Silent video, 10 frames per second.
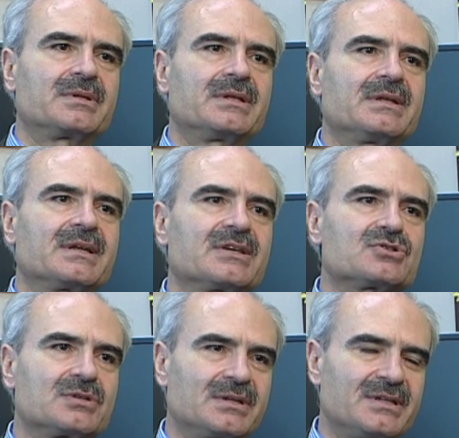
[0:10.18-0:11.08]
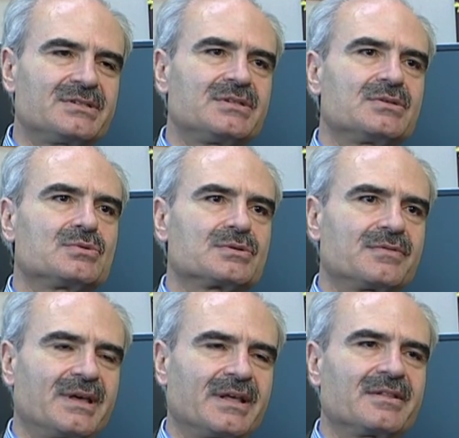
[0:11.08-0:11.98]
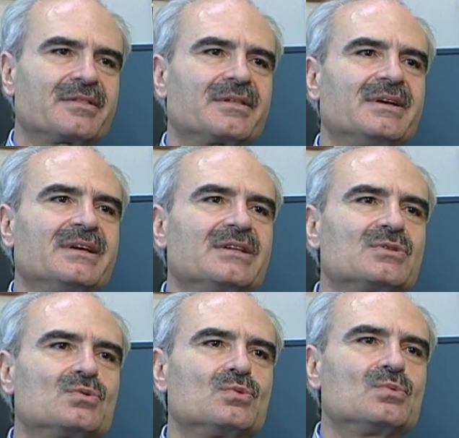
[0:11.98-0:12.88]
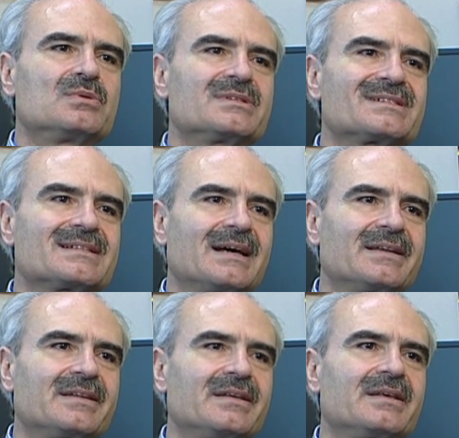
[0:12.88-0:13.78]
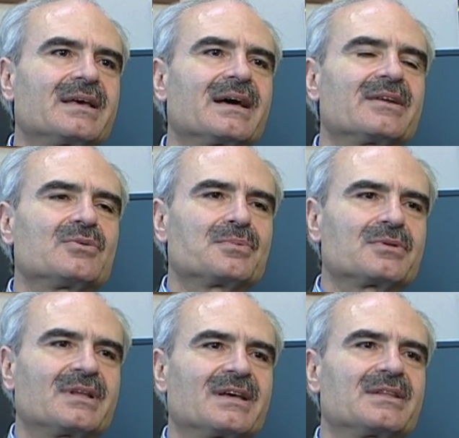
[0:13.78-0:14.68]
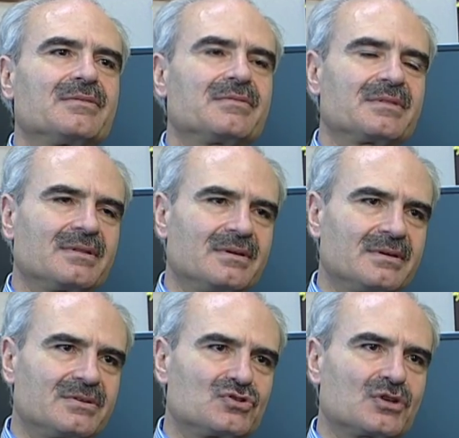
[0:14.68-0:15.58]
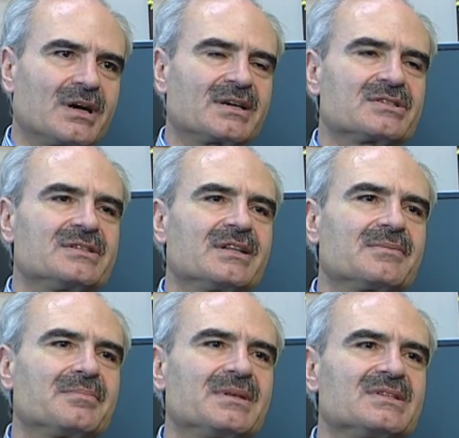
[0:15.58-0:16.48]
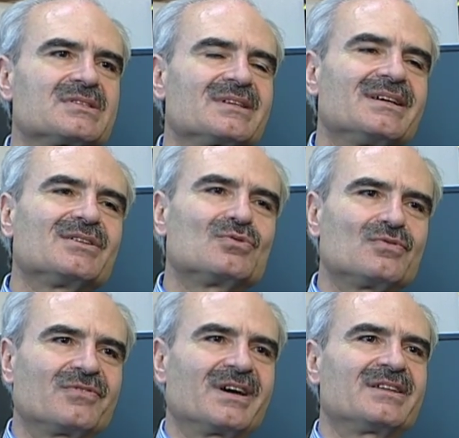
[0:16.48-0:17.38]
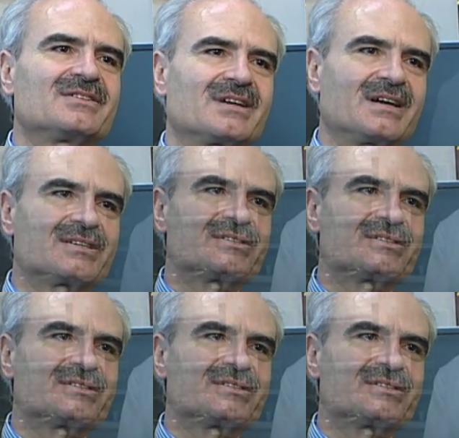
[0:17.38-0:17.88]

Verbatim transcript: the National Institutes of Health to study cardioprotective uh, drugs. That means to find drugs